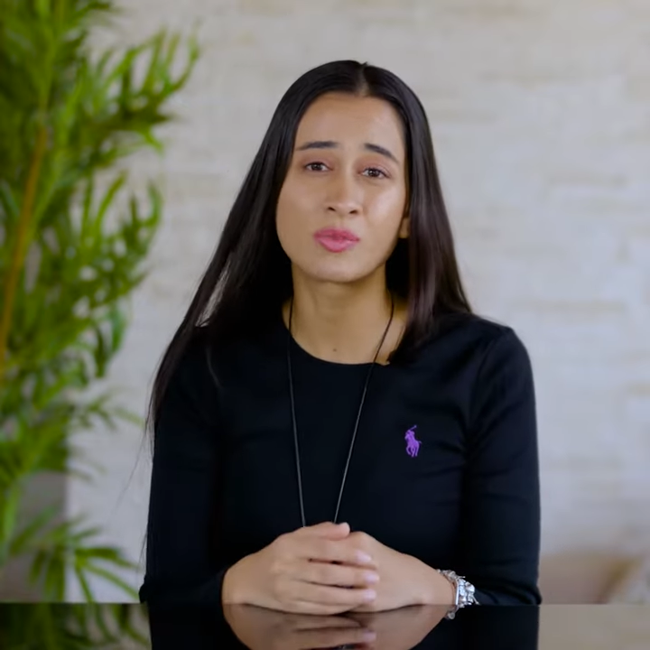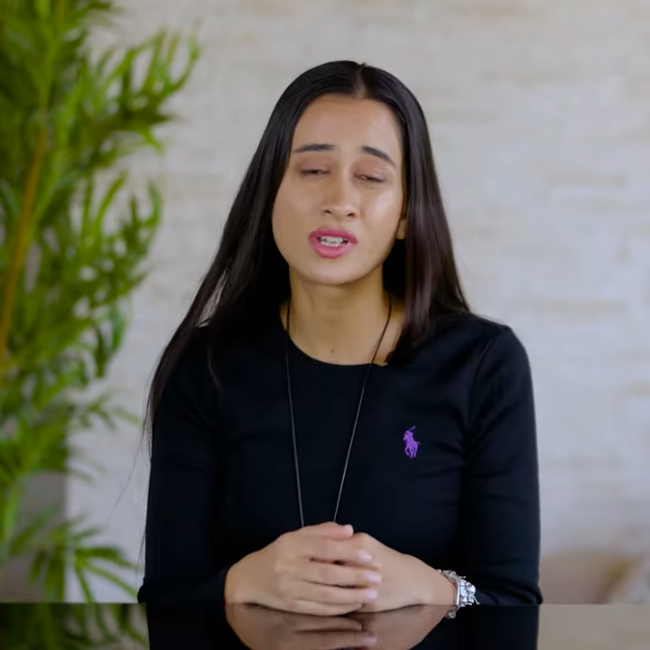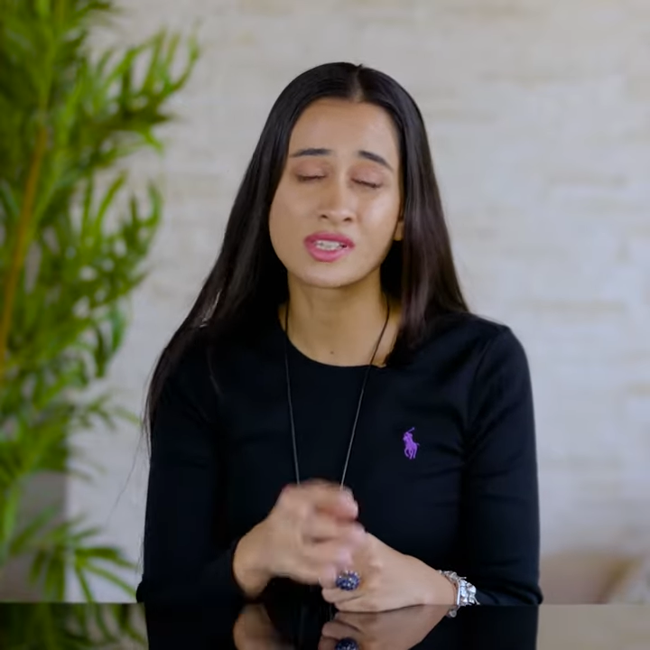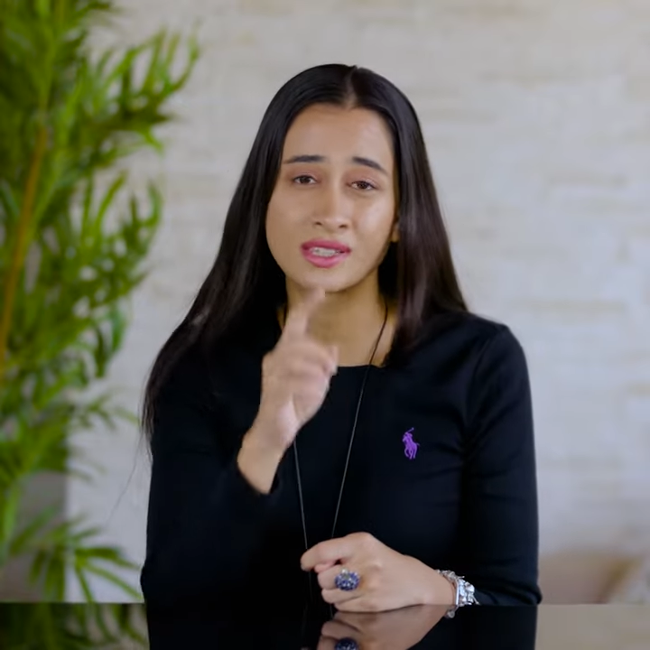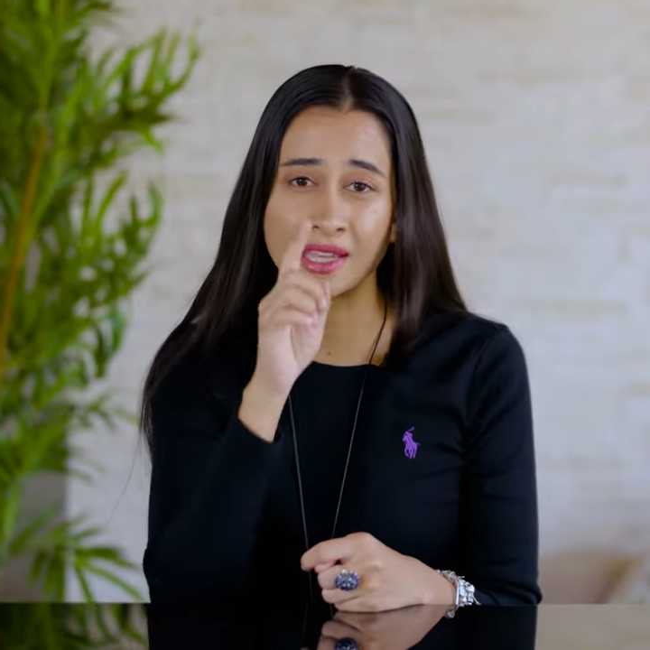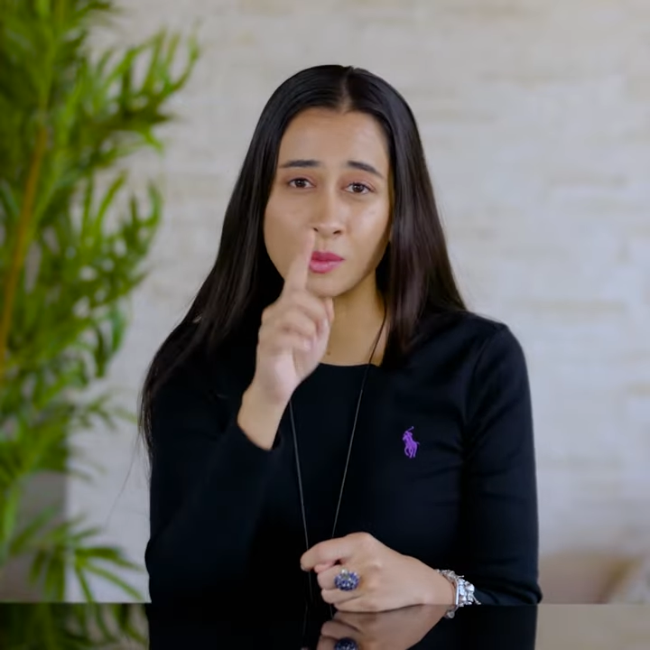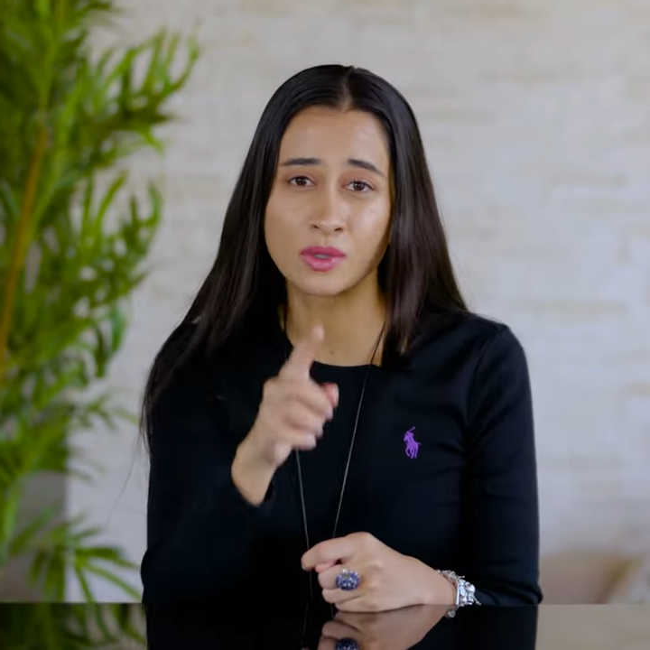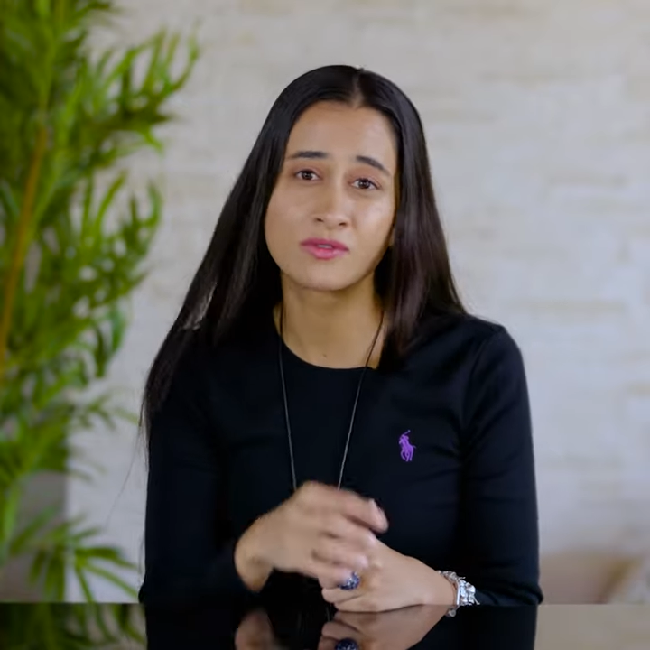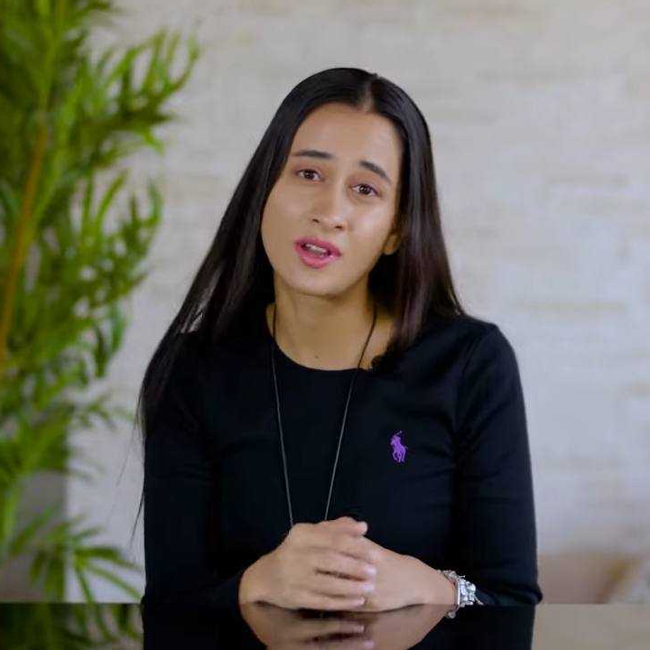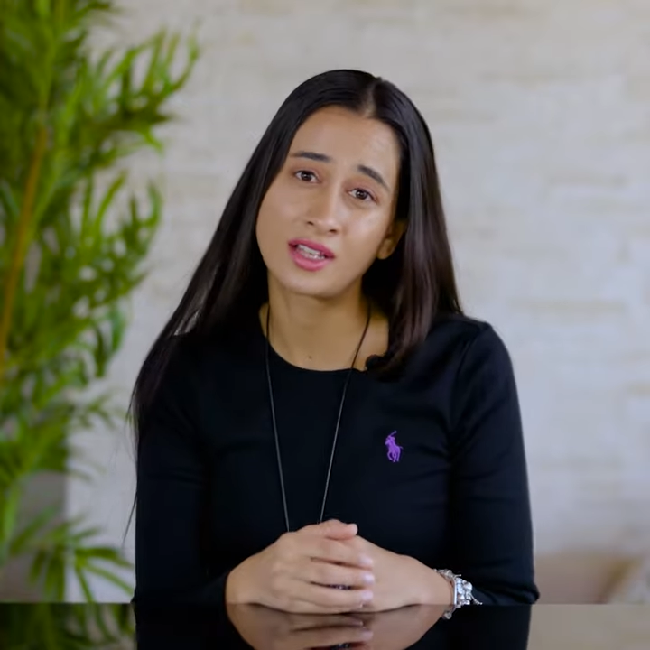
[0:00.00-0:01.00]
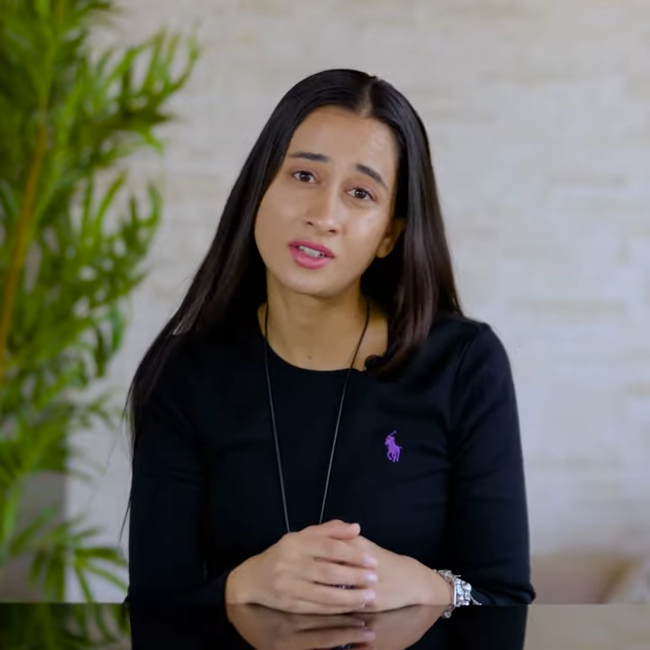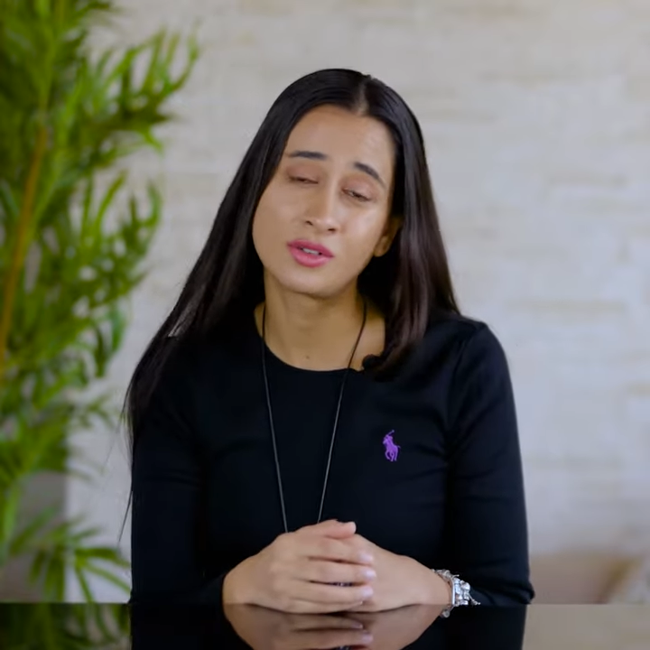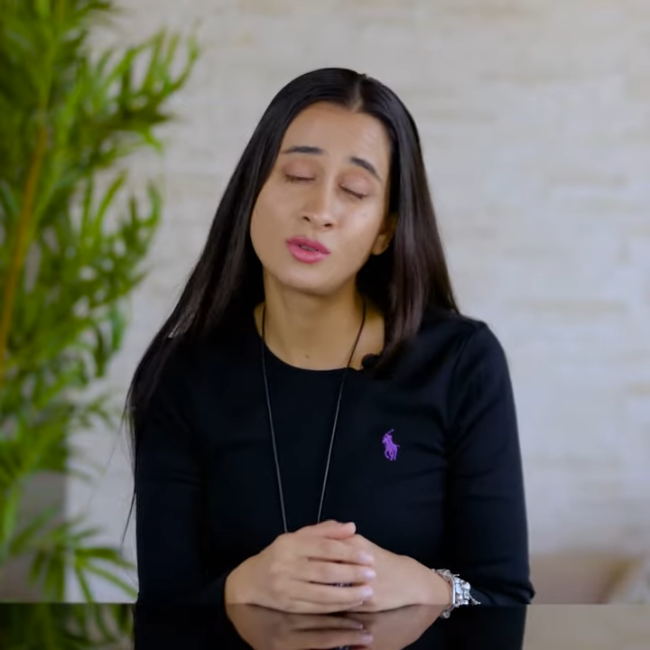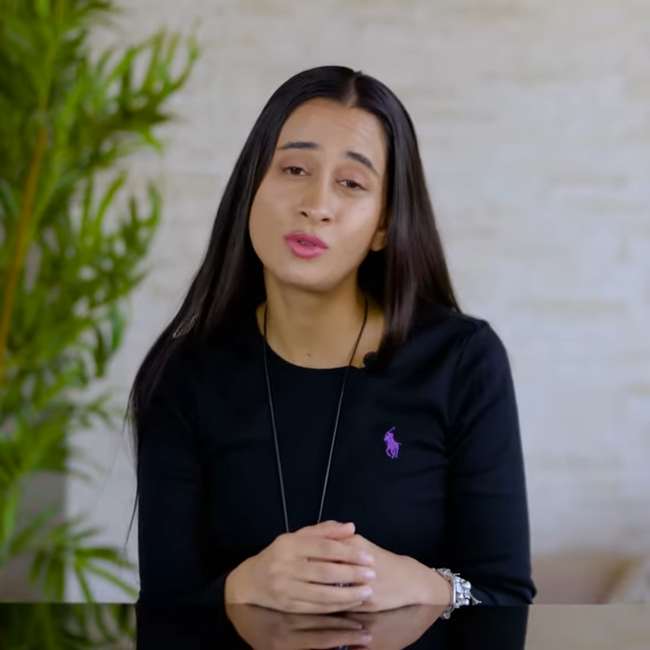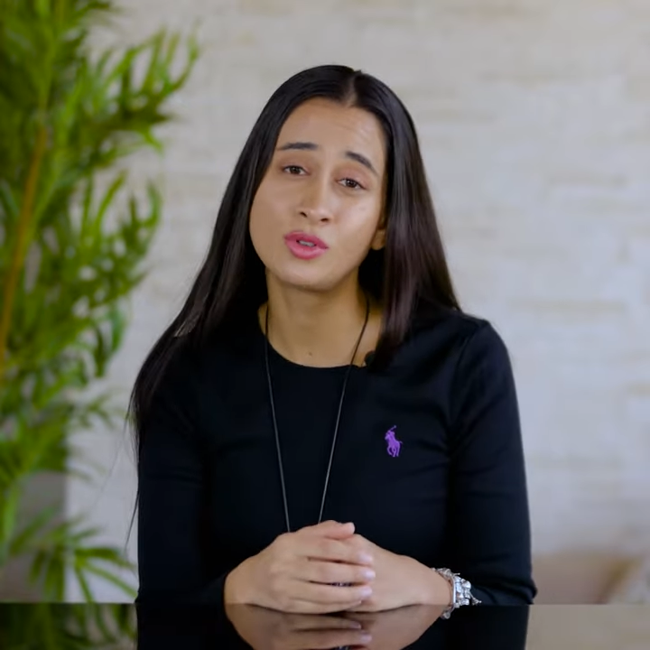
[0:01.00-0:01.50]
person that will value
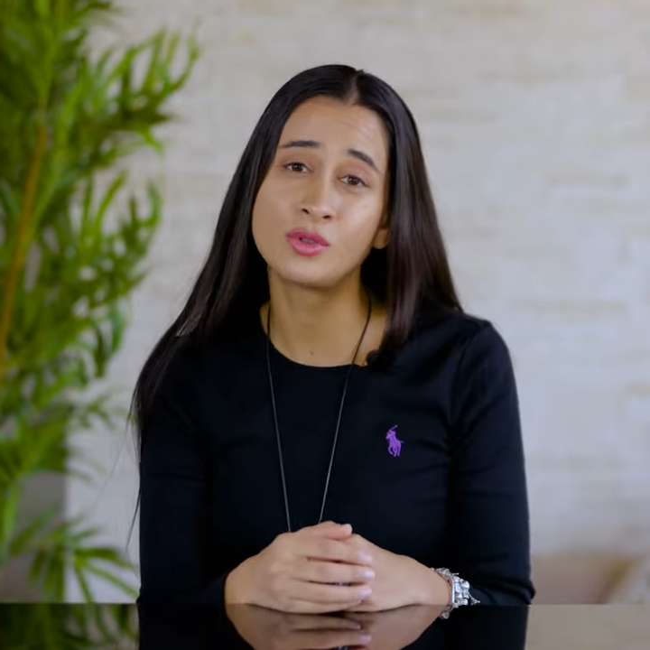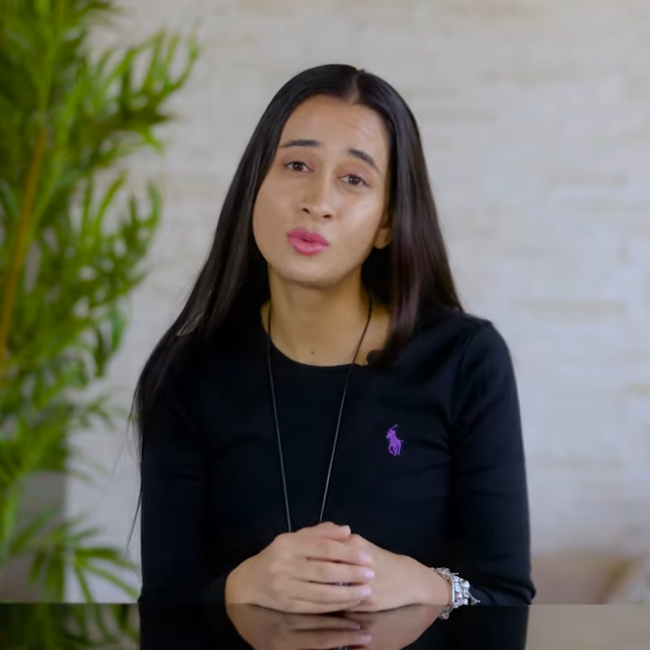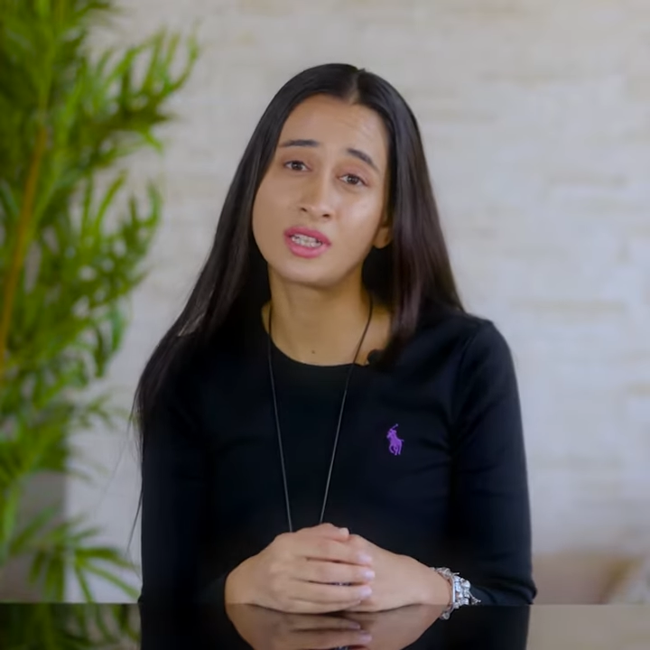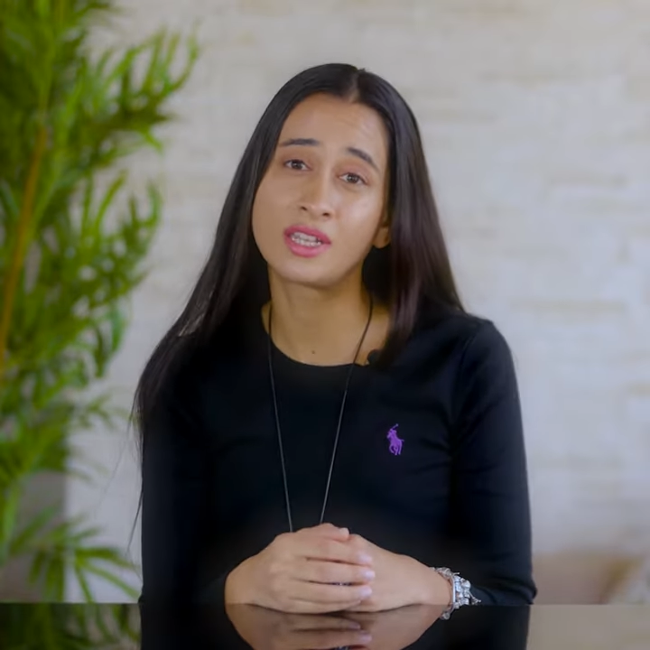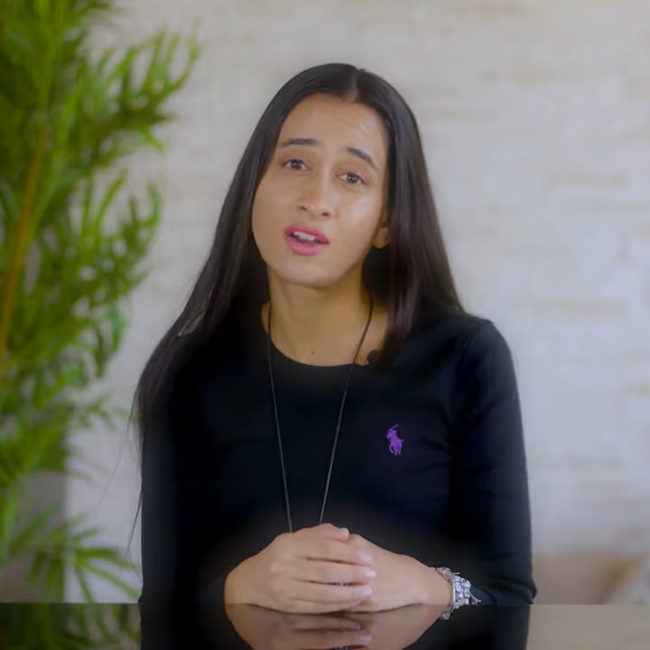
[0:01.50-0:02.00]
who you really